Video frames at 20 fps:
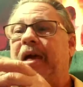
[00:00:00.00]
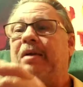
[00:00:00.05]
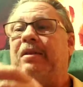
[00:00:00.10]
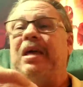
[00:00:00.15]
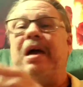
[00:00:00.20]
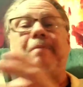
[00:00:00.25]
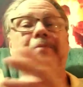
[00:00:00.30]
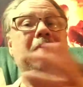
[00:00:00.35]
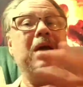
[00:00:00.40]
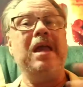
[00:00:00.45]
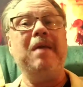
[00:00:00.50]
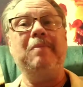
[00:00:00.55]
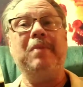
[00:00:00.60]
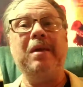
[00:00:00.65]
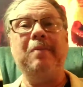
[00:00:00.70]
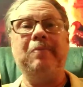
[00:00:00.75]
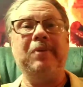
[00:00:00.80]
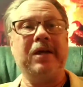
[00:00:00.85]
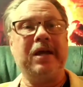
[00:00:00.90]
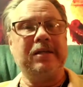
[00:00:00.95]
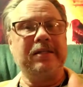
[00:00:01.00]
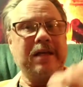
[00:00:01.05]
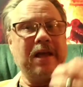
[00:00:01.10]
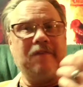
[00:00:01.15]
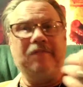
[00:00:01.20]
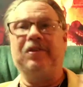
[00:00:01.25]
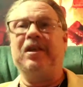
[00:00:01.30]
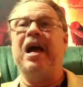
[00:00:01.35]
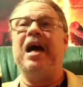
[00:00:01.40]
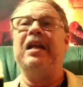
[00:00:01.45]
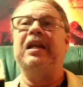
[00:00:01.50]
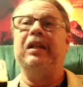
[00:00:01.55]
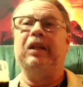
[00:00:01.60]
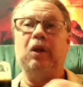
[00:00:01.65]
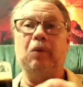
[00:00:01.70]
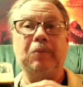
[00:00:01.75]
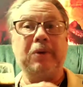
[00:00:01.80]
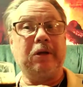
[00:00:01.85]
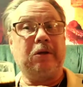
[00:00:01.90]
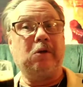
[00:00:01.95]
and that may be because I've got it a
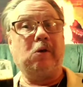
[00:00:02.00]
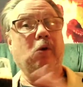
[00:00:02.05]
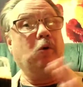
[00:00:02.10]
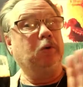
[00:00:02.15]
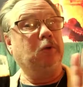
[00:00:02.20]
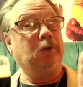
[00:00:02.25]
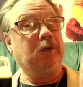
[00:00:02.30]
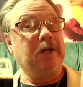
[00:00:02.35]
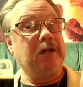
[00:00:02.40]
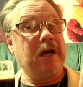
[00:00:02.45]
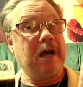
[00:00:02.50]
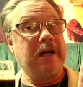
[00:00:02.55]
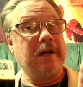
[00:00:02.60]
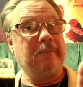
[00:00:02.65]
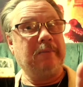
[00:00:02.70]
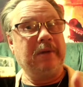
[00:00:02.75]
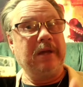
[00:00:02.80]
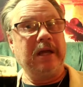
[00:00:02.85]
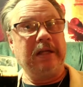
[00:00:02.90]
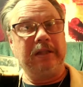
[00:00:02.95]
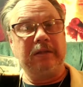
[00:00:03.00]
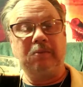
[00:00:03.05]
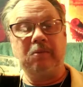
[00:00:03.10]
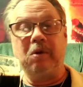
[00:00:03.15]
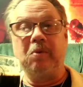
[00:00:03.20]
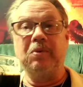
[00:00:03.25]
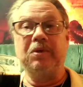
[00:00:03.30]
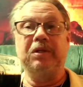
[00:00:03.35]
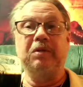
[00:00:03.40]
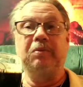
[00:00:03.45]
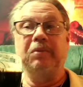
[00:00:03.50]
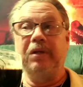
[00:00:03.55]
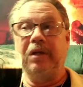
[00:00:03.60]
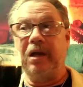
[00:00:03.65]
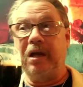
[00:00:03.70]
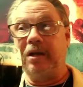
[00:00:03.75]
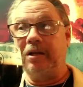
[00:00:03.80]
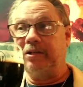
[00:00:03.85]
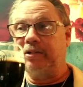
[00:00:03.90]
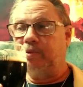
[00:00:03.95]
little bit colder than it ought to be at the moment, to
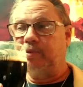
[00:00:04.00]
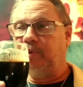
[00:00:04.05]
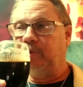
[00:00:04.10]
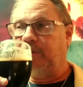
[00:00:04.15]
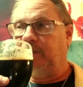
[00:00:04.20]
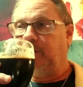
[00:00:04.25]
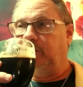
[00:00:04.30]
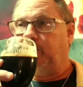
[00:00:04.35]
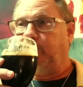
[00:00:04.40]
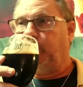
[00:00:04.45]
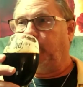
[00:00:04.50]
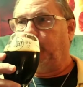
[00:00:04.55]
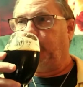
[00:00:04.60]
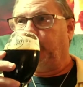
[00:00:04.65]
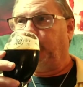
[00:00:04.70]
be honest with you.